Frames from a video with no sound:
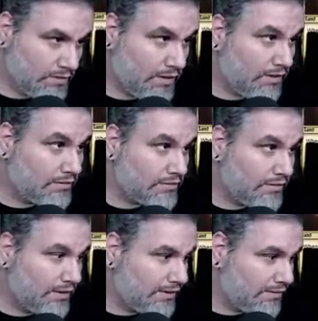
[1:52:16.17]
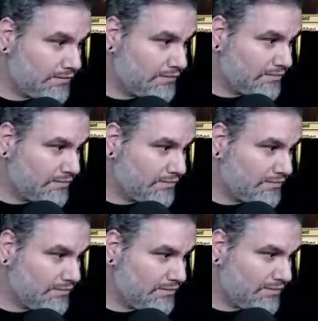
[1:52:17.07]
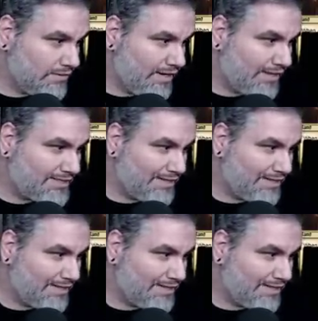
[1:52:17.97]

I don't know what's going on here. Next